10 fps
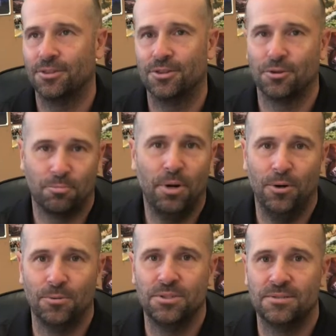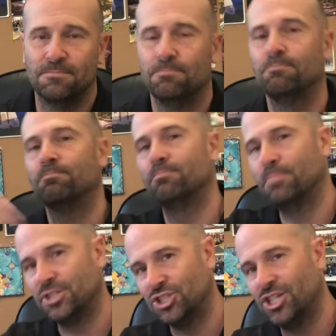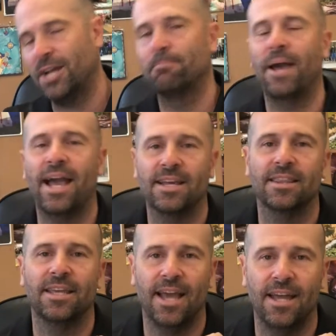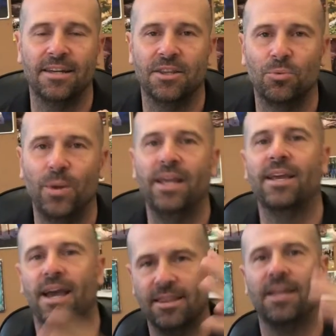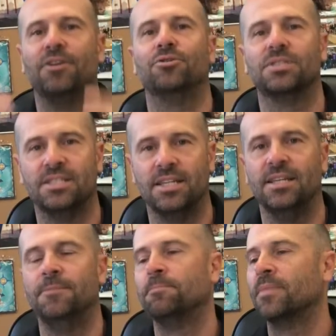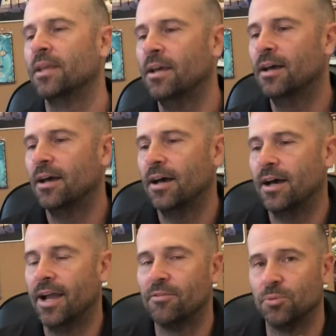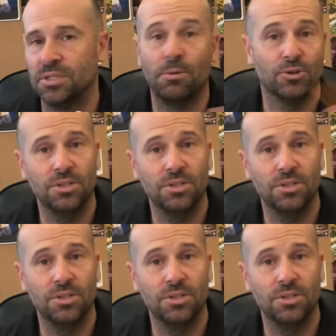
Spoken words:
their posts, but you check back at the end of the week and then you'll see everyone's posts.